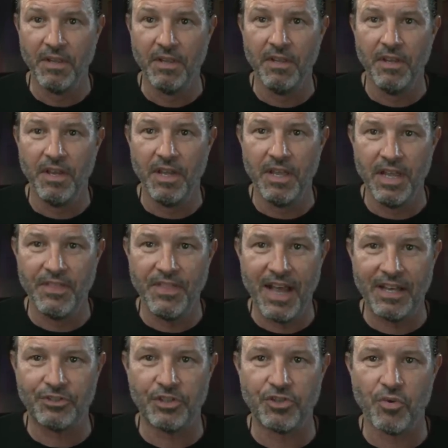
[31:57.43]
in, in that
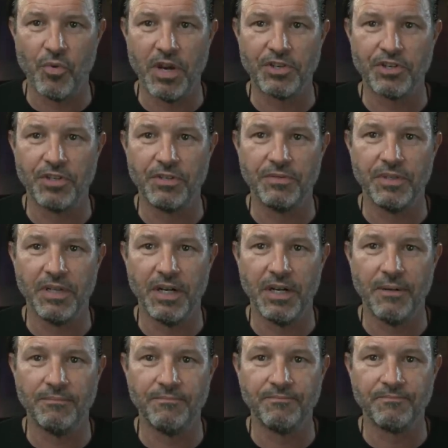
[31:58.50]
situation.
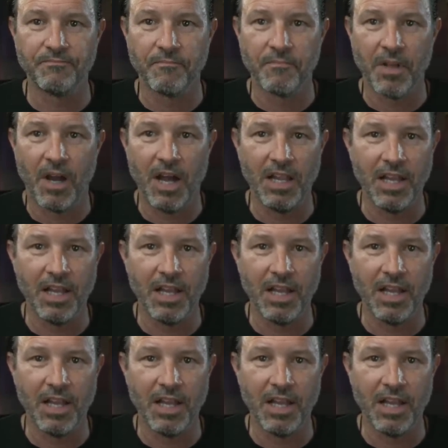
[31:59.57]
Um, I like